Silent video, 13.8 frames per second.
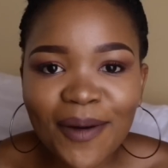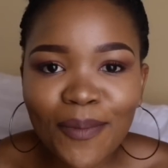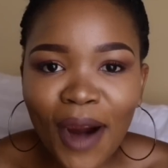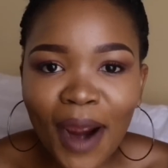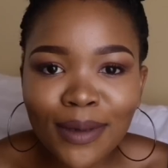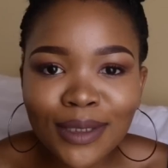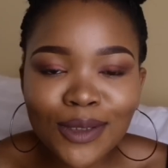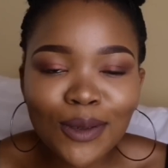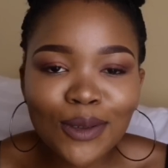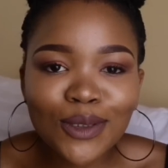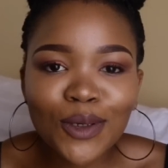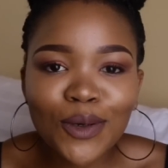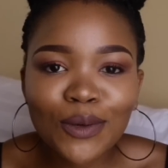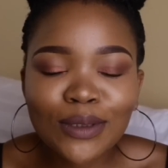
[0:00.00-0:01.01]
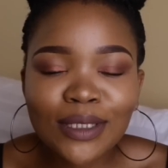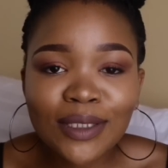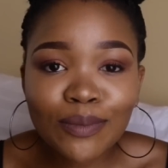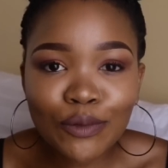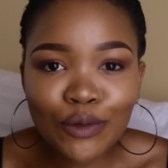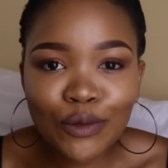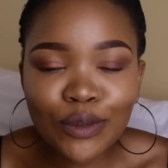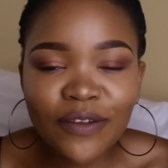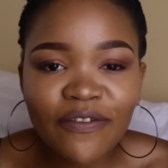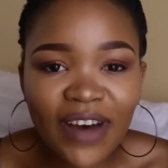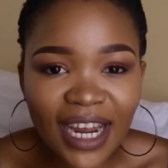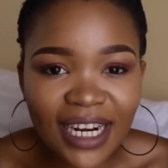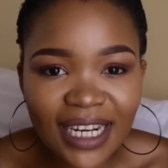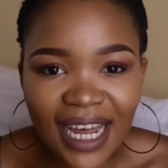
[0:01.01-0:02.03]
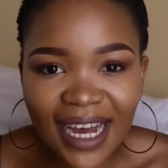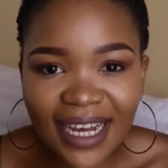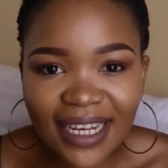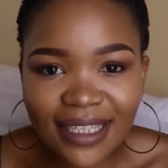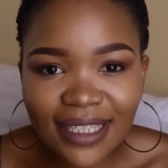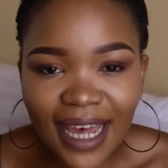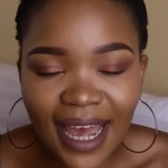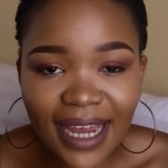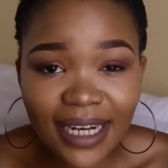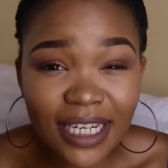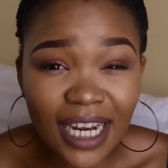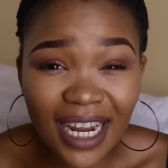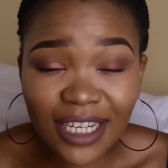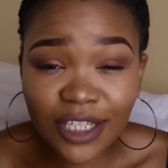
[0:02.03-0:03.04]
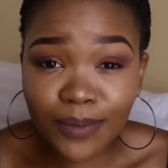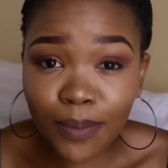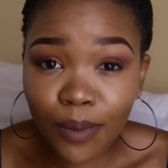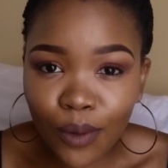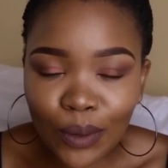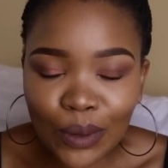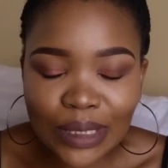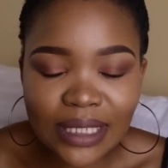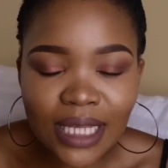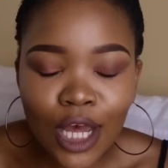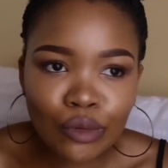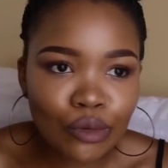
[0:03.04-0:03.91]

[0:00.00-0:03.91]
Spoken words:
Primers also smooth fine lines and large pores.